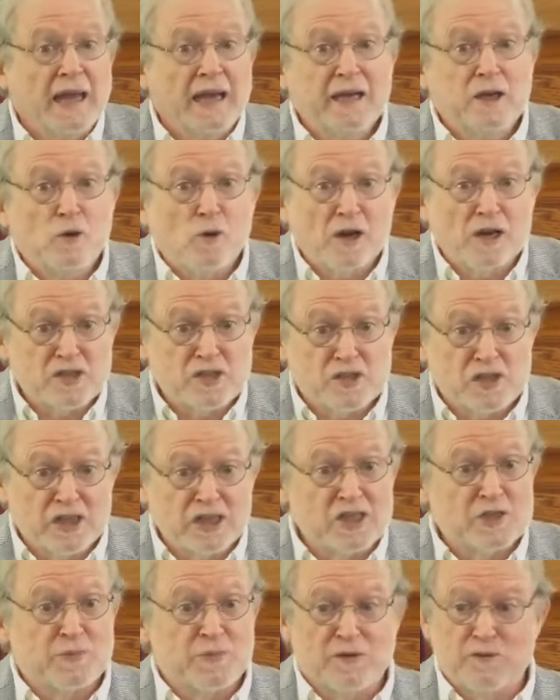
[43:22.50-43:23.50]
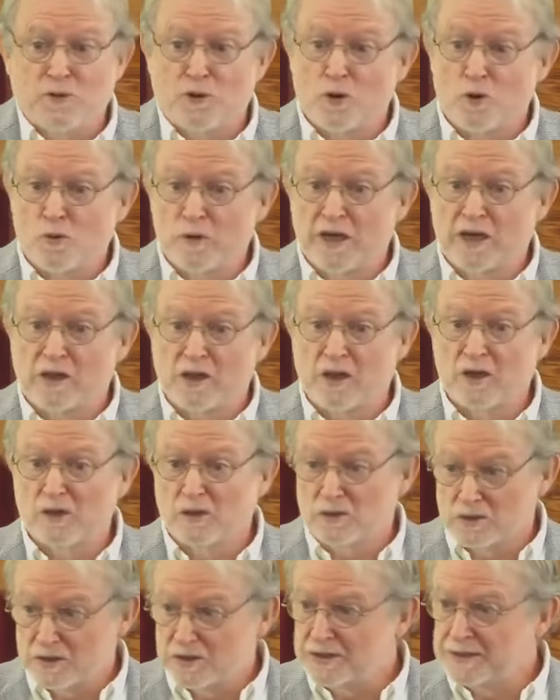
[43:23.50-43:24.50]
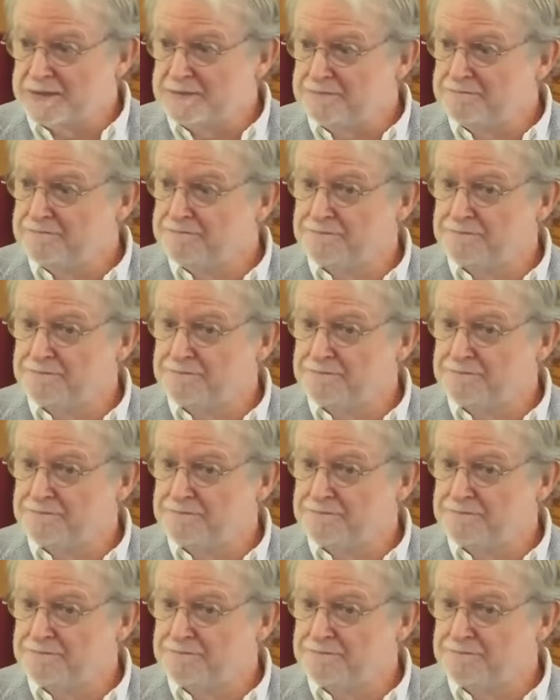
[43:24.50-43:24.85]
Any questions before we close?